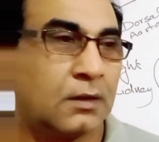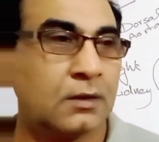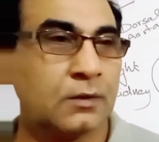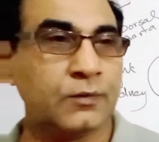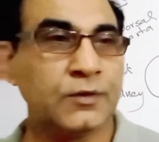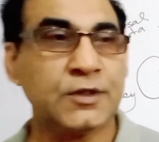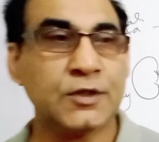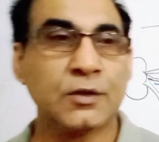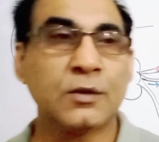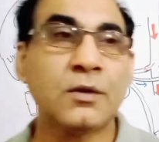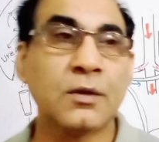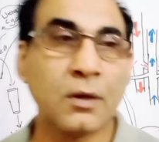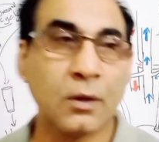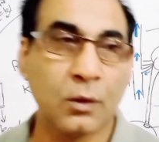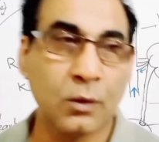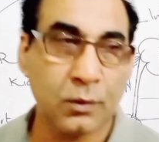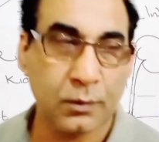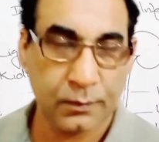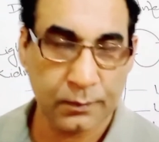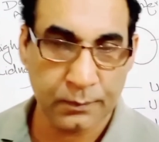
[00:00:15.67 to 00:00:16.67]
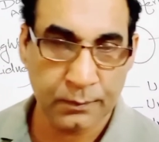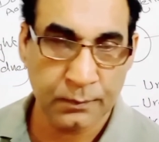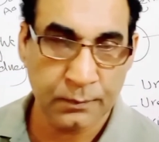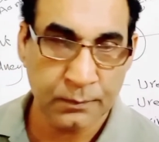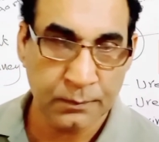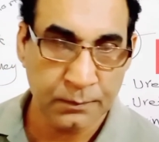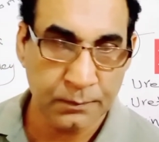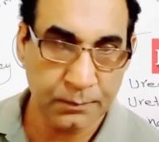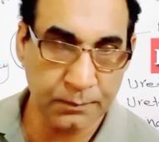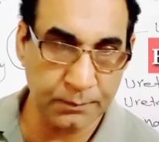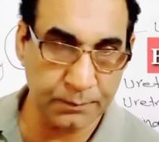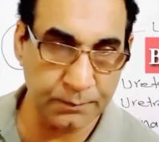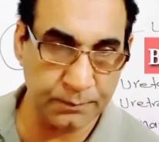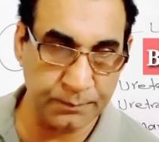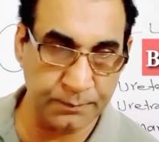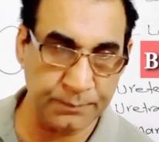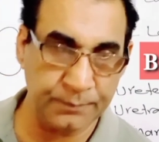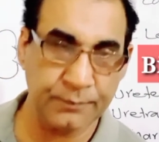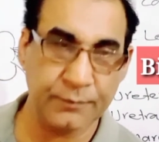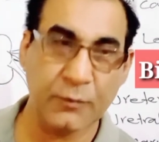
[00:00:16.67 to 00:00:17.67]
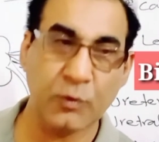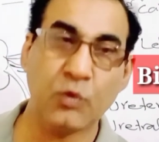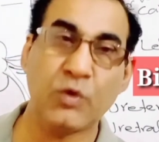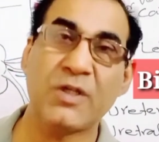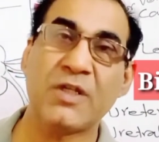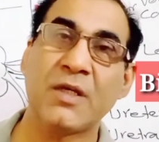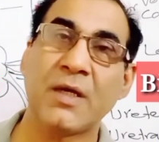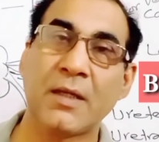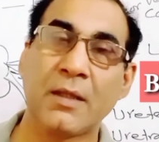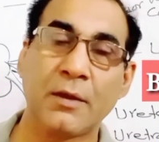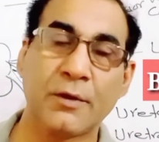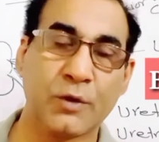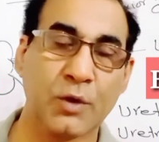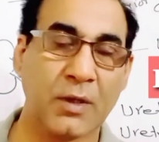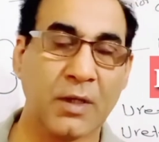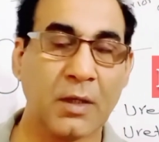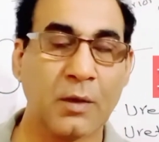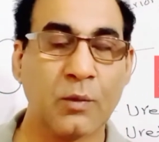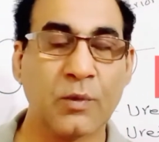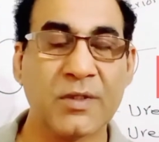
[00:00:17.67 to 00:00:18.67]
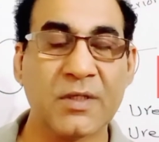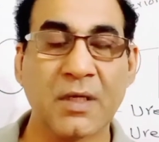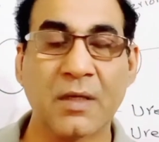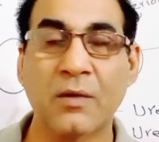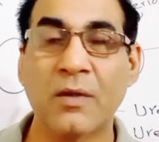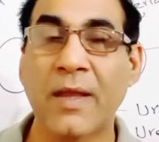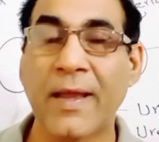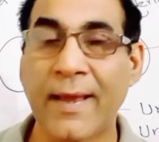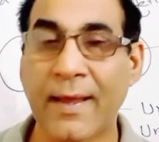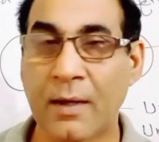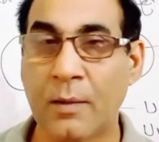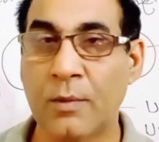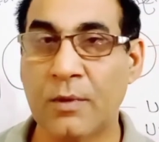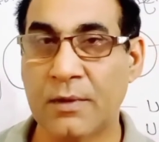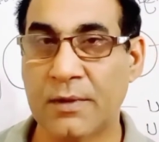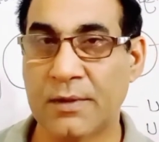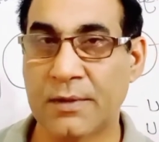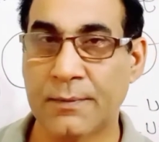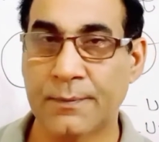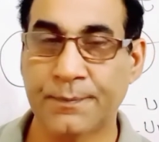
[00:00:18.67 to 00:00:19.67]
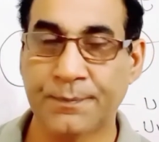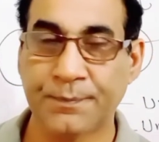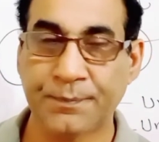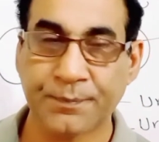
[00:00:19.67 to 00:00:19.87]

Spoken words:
we should know which are the animals